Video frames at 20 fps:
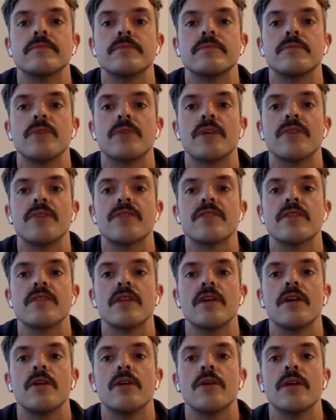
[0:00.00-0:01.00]
Breath
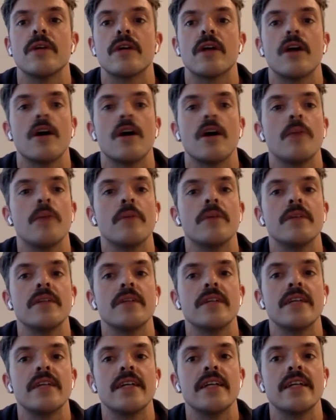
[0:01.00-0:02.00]
slow and calm,
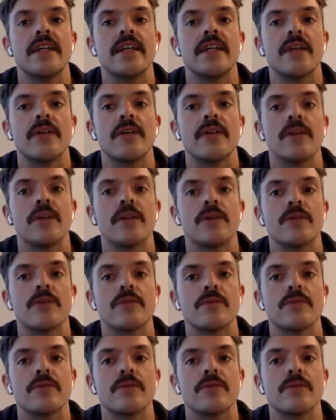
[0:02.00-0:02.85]
in and out the nose.